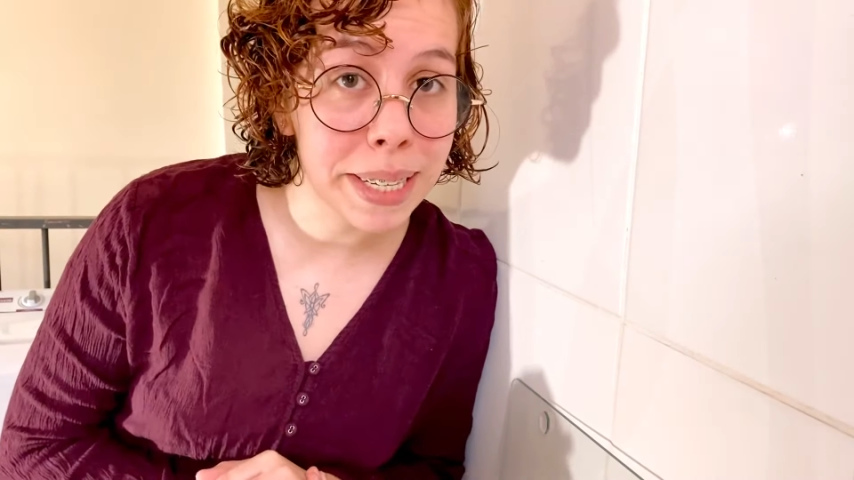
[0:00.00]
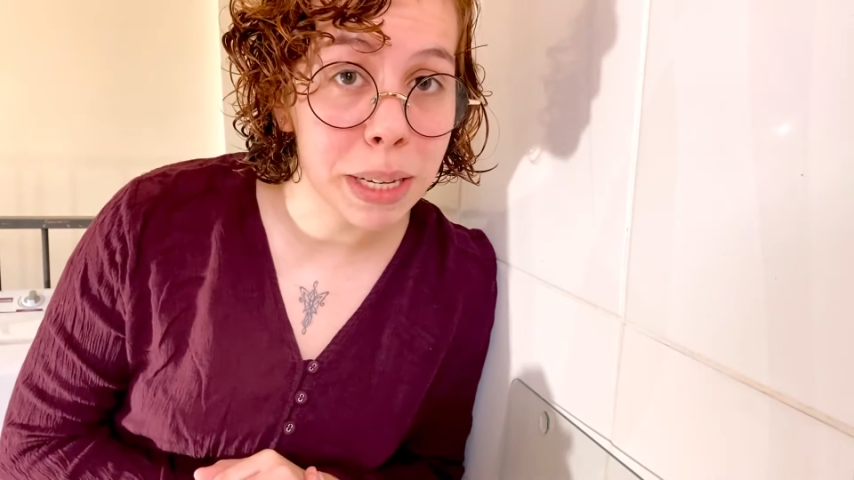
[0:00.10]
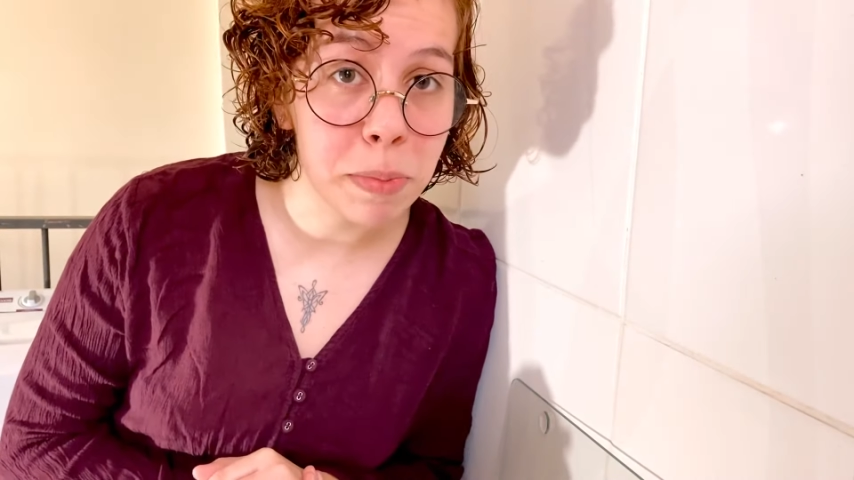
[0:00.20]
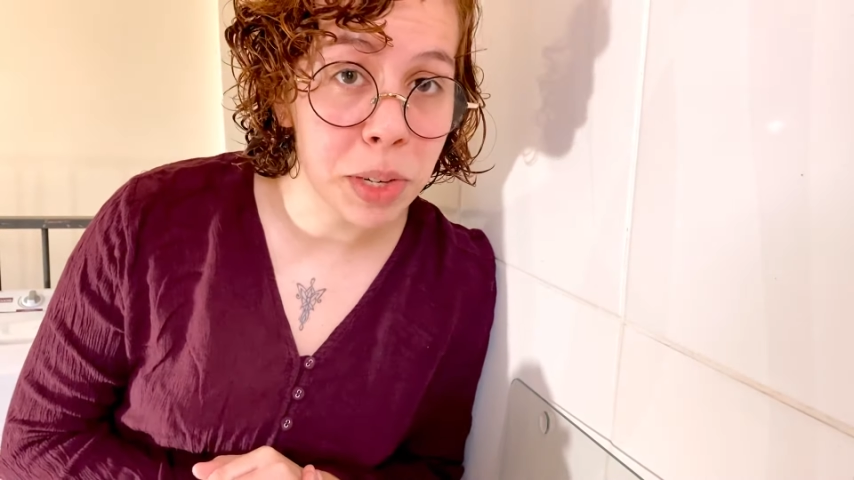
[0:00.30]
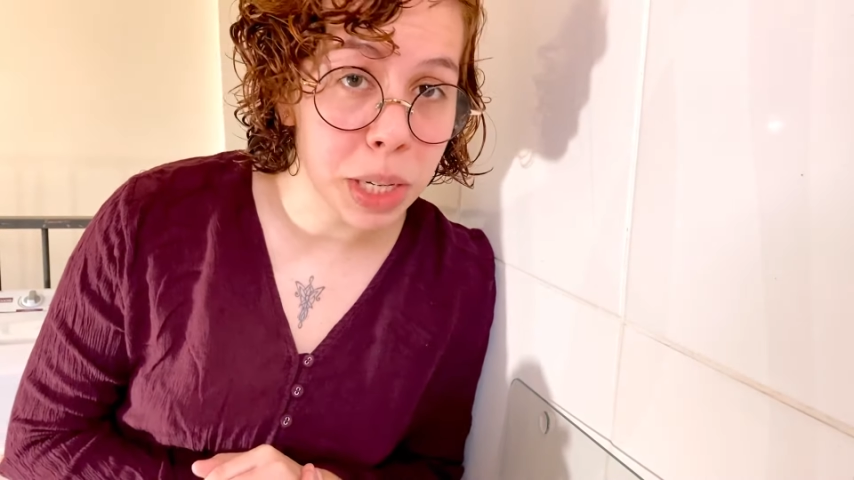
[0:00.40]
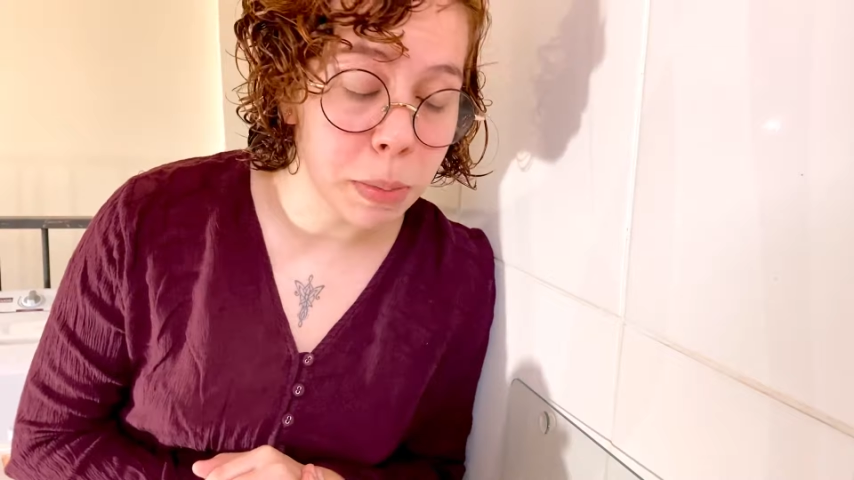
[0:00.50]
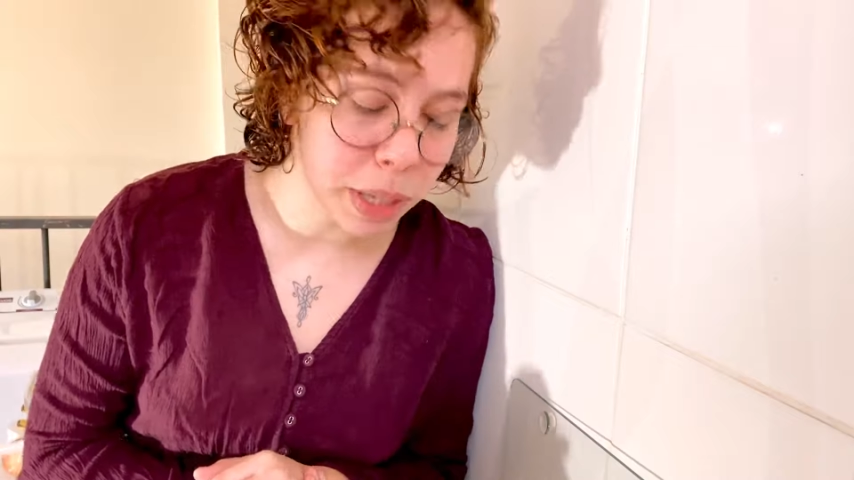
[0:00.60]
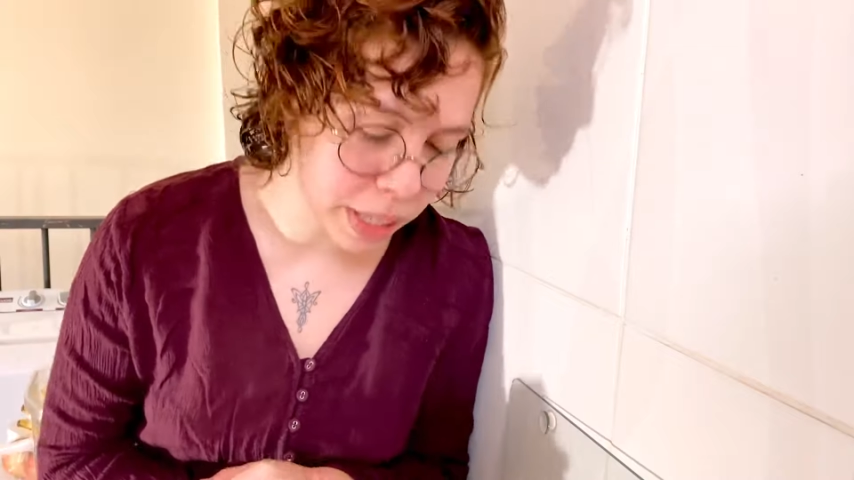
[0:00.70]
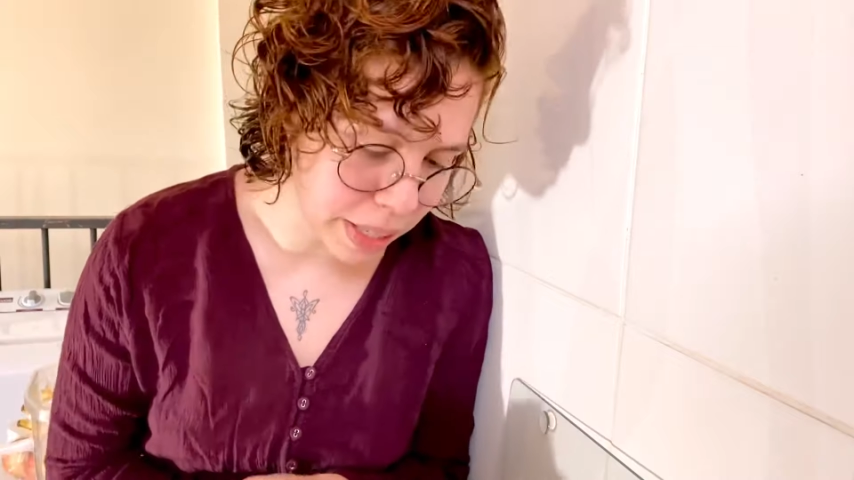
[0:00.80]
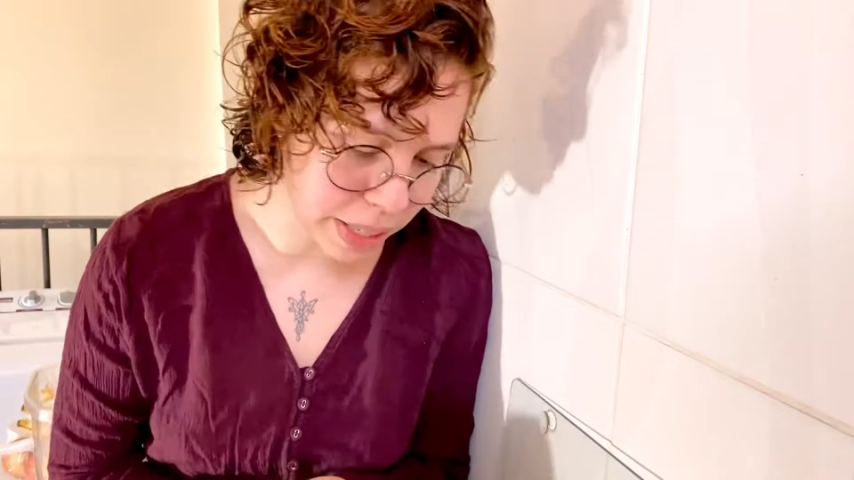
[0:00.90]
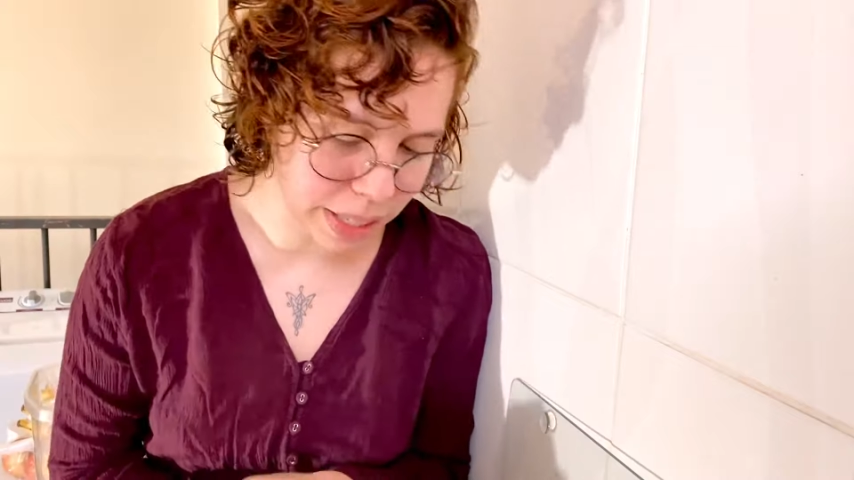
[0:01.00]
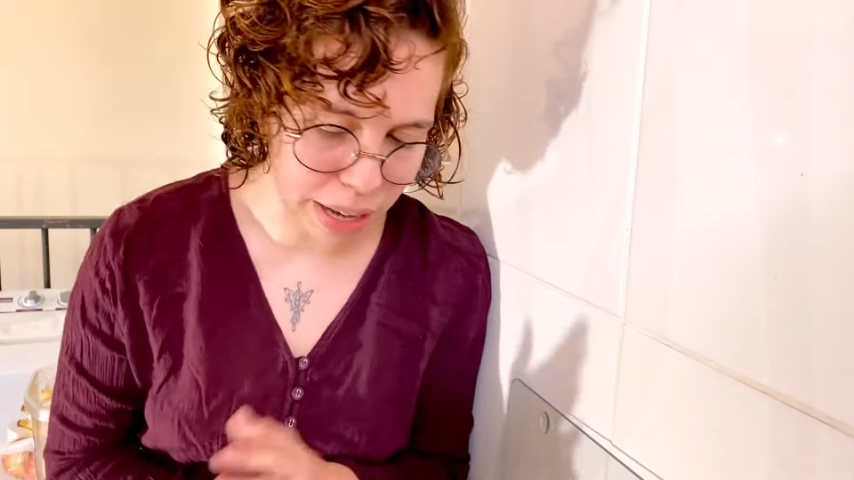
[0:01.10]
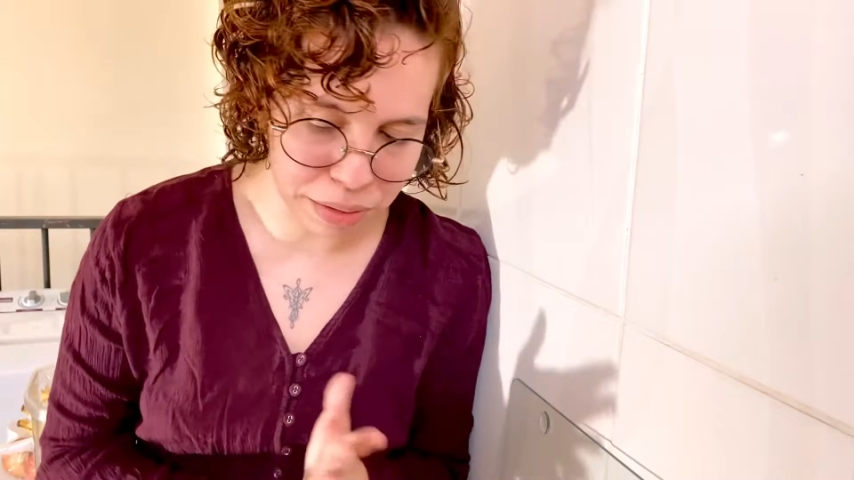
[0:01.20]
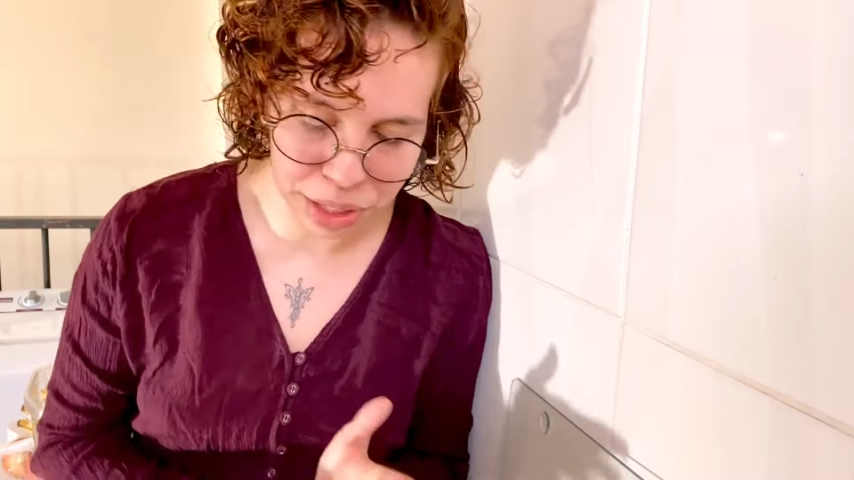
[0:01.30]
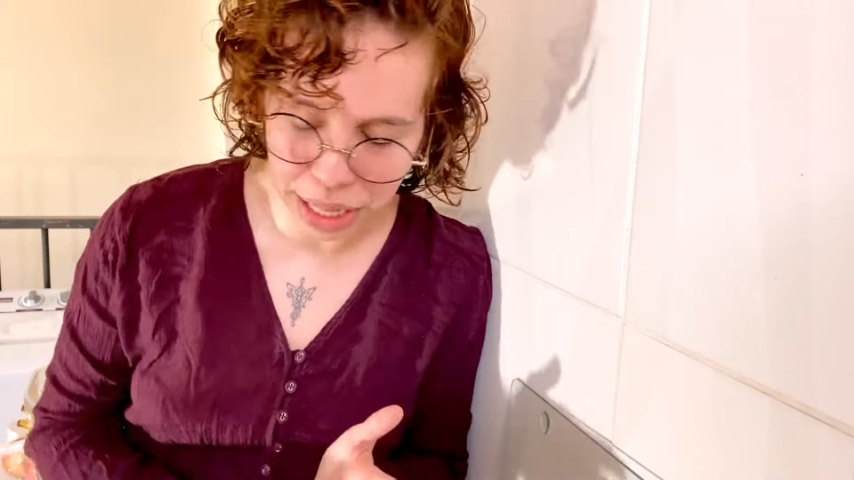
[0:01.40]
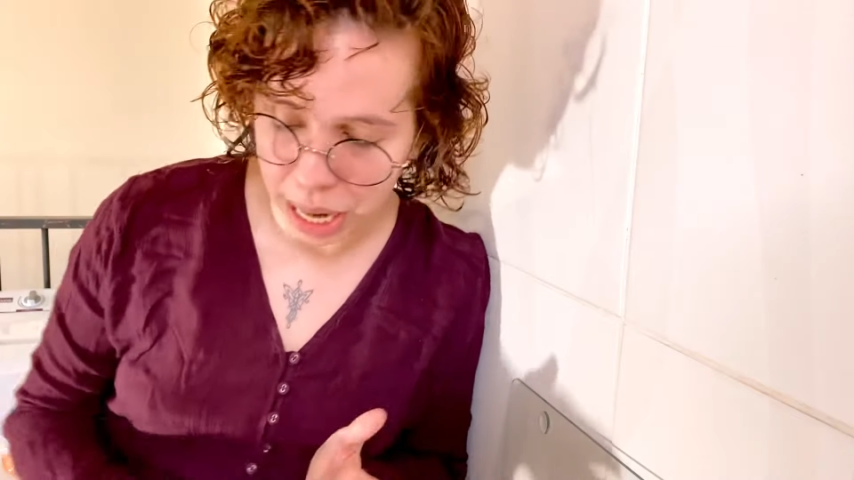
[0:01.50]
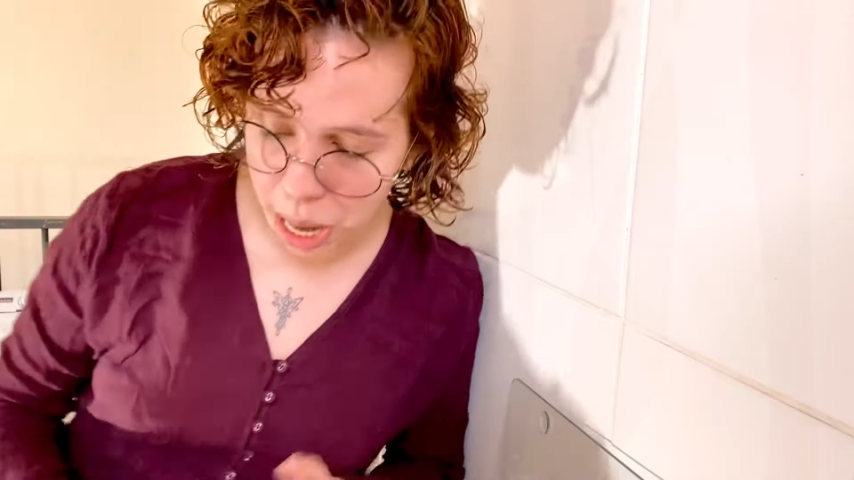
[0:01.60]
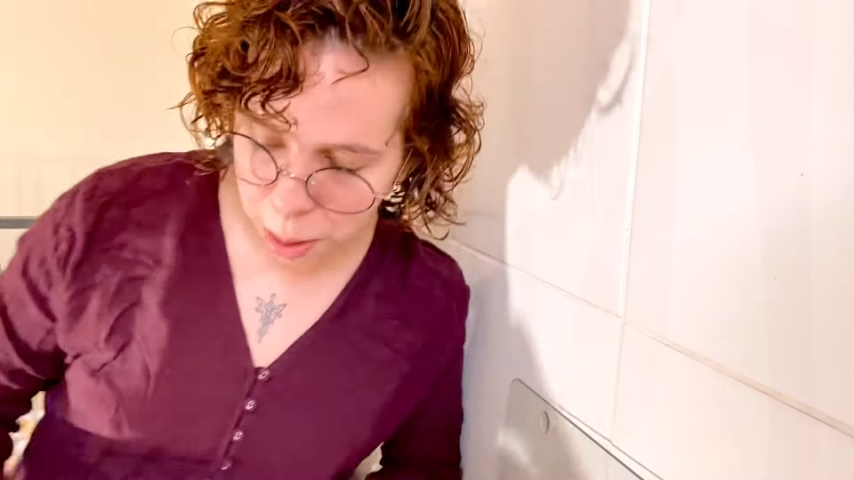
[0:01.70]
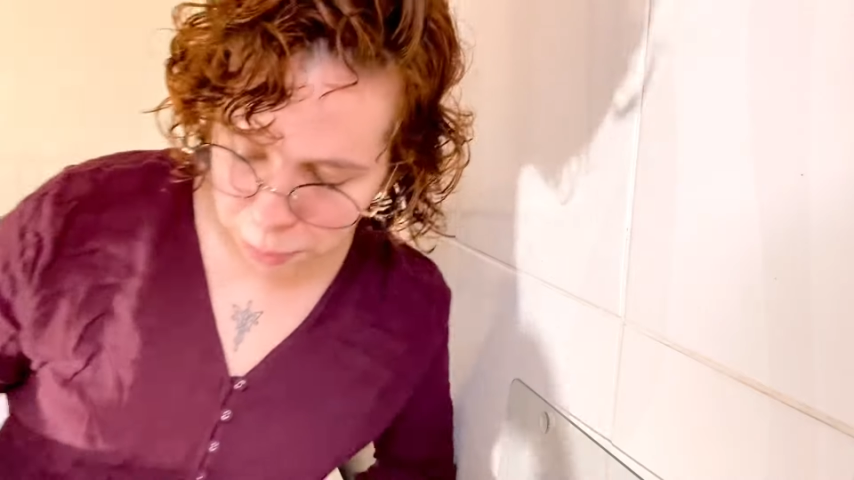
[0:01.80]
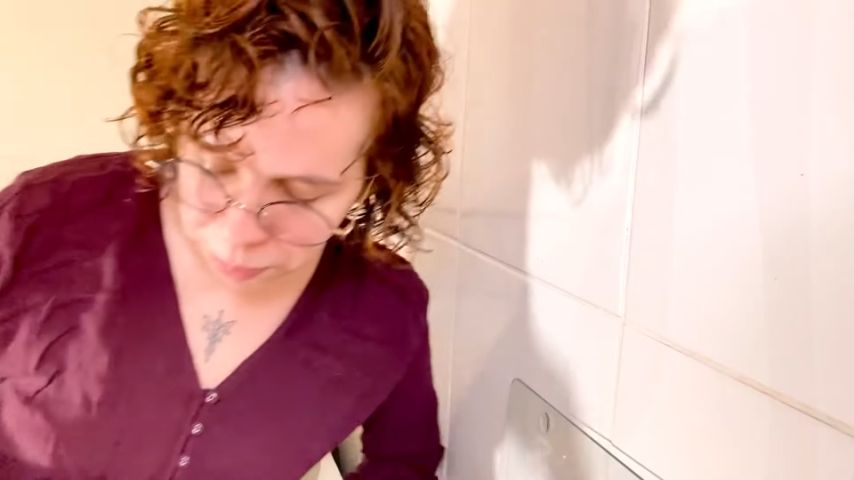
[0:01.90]
some tea because it's 7
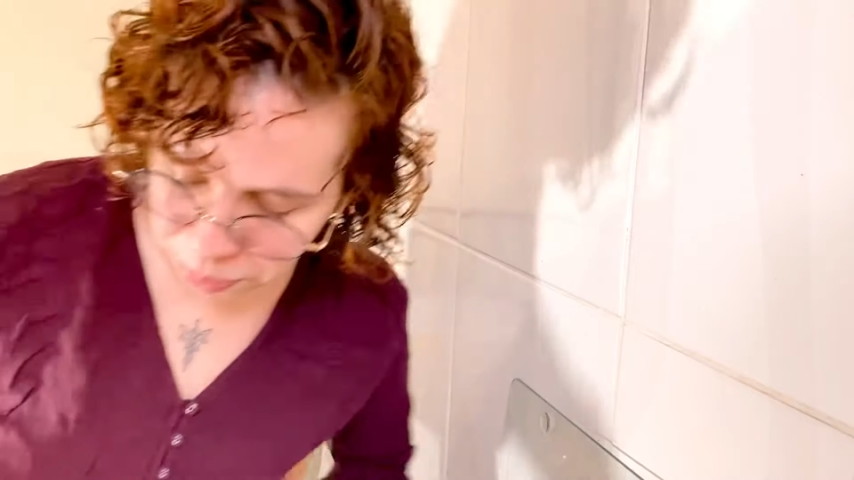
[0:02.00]
a.m.